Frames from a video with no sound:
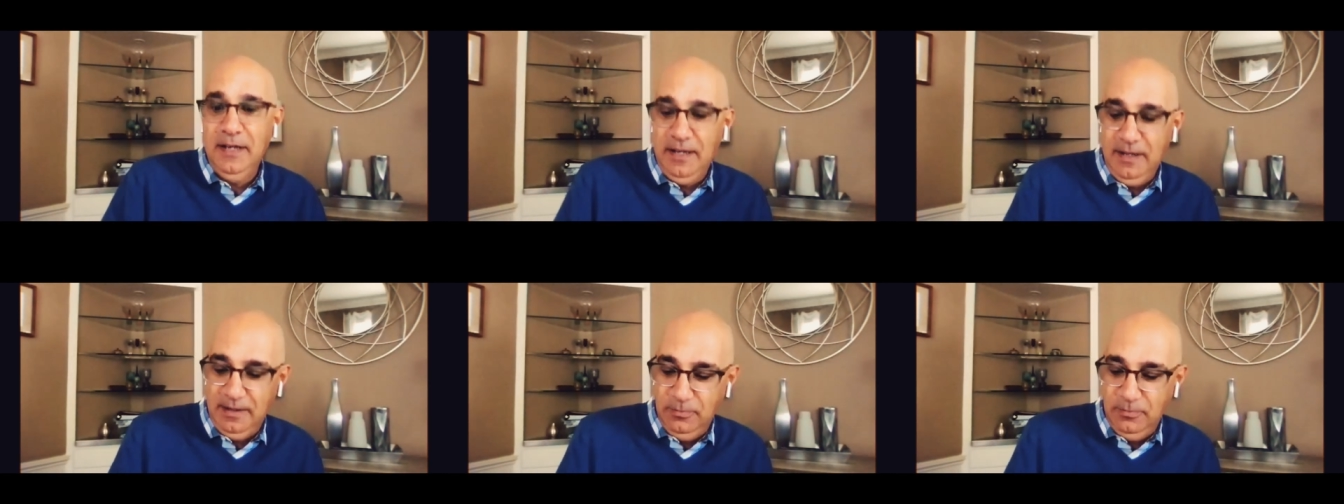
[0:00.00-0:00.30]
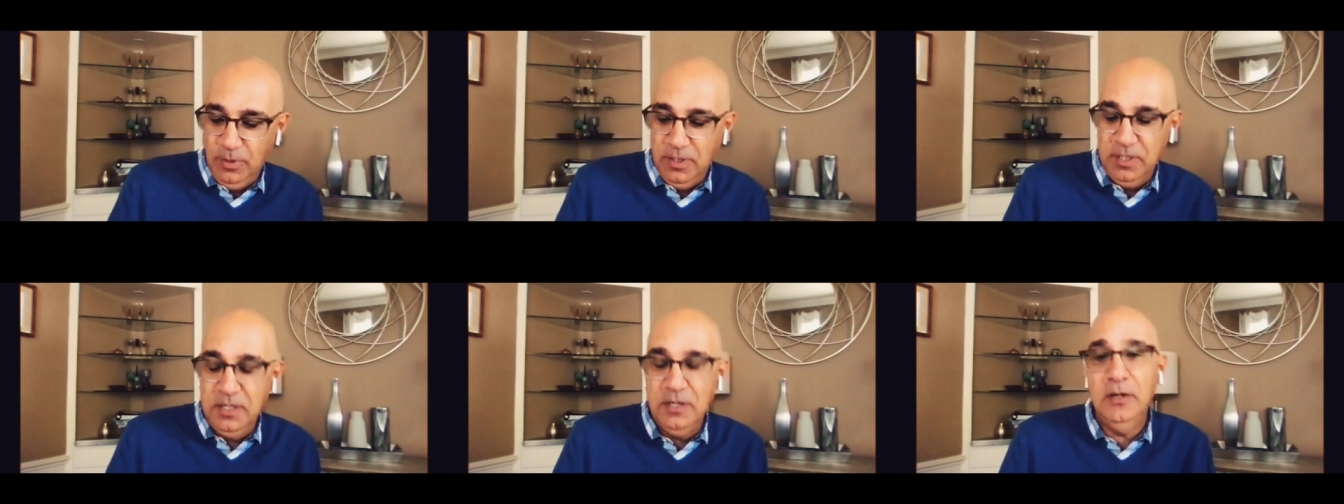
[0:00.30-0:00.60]
And
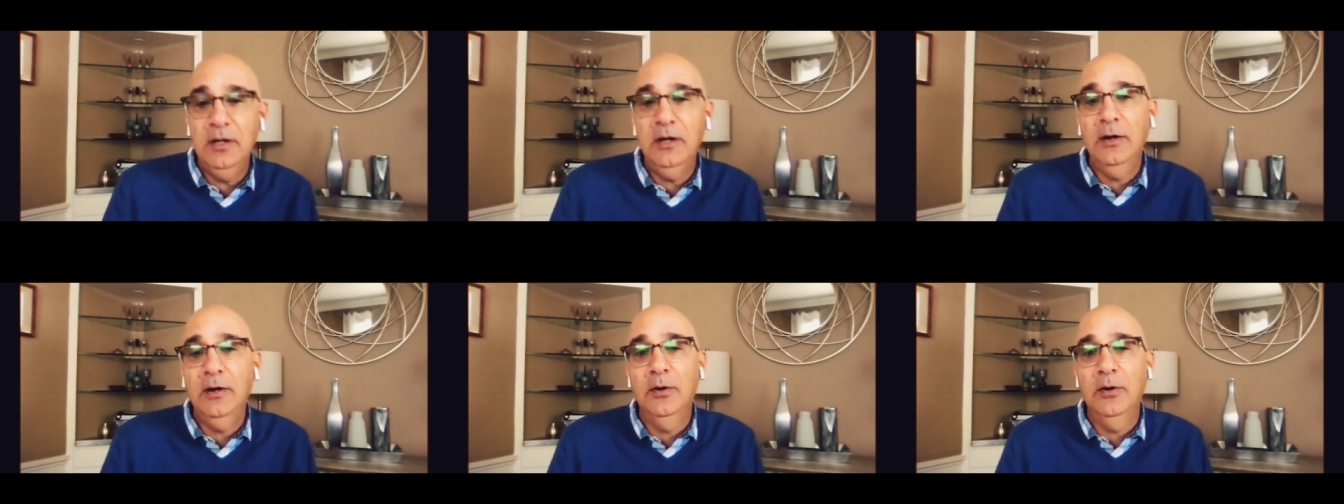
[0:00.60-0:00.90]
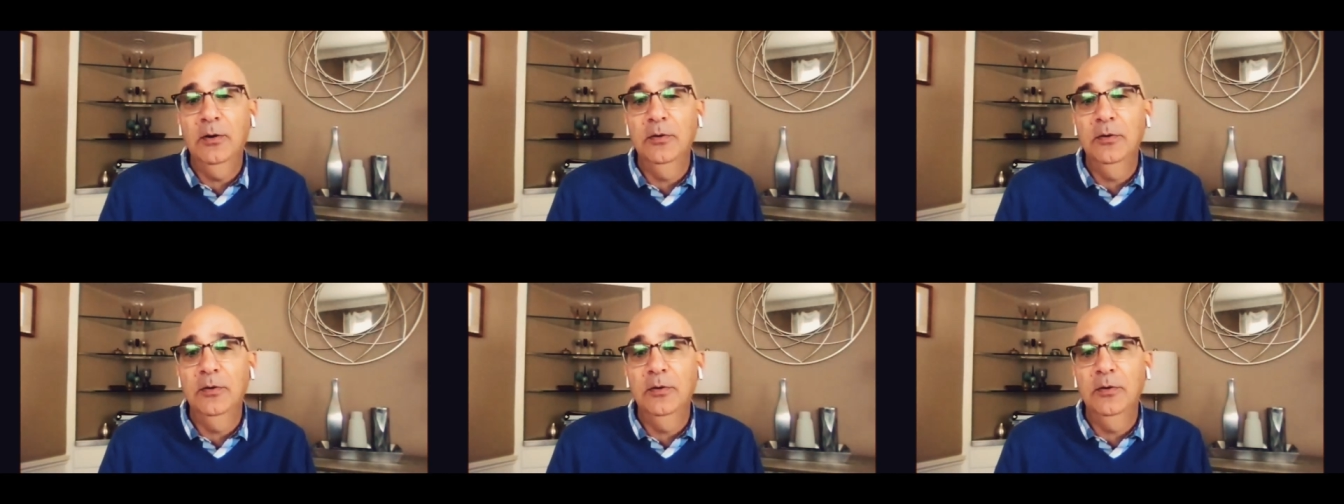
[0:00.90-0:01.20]
what do you
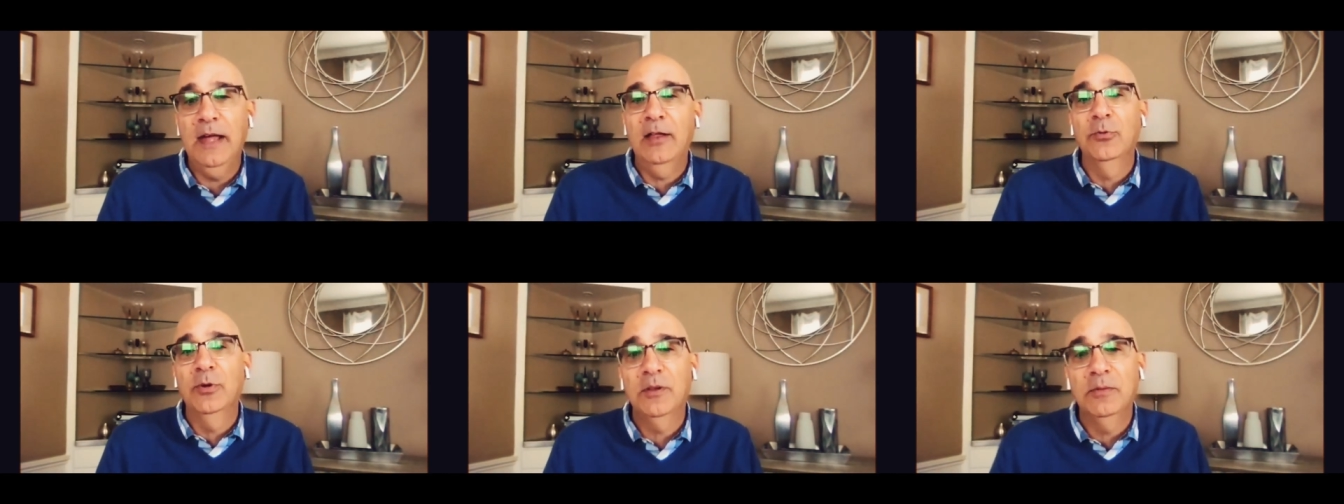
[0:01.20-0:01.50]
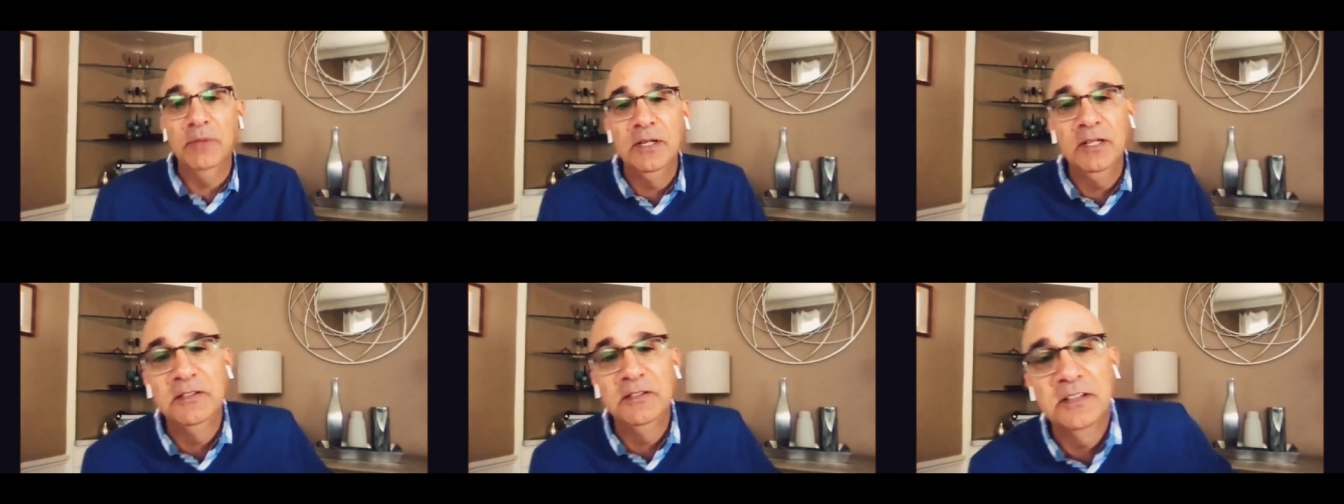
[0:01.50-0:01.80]
know? The
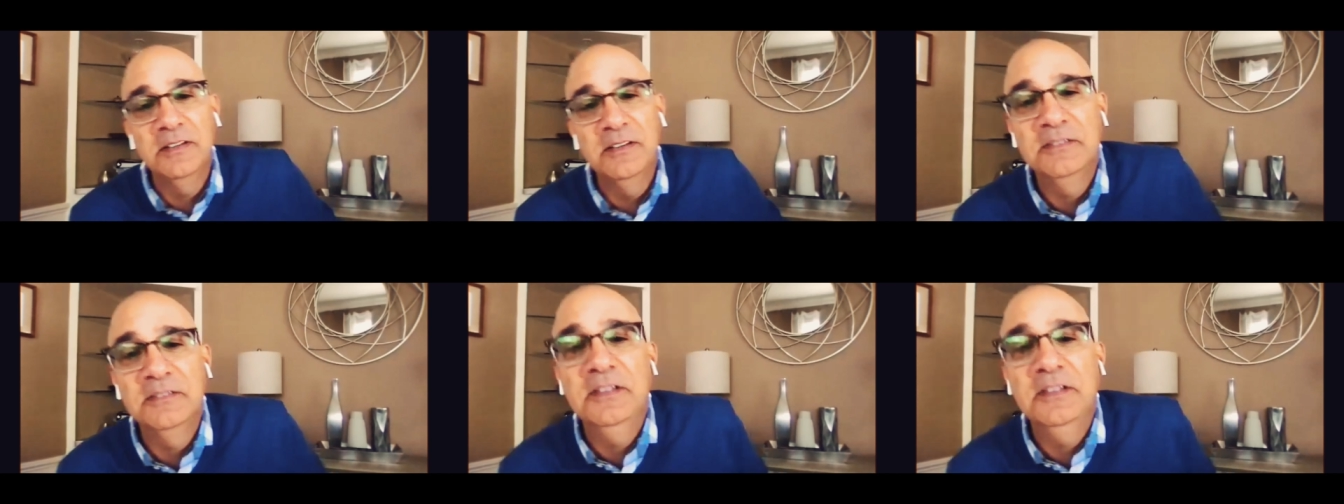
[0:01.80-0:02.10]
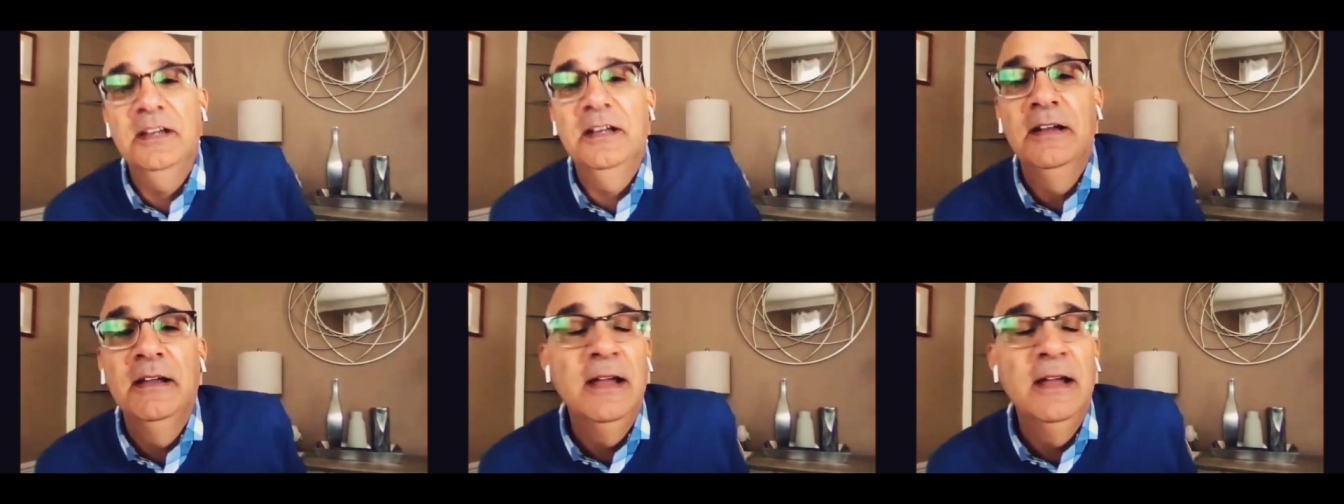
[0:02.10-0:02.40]
algorithm leads to
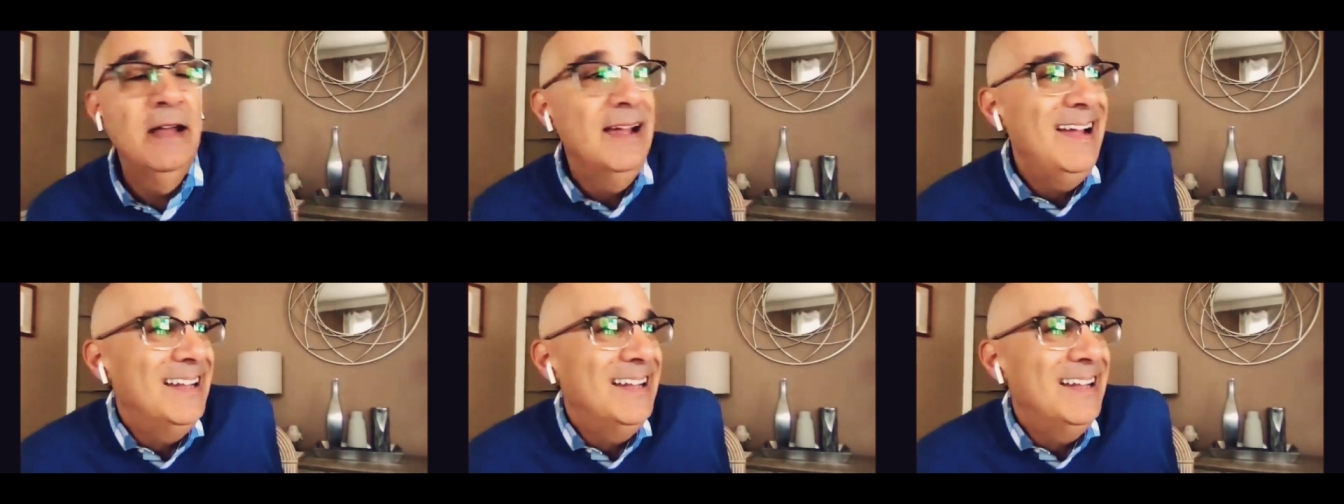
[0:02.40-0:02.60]
this hit.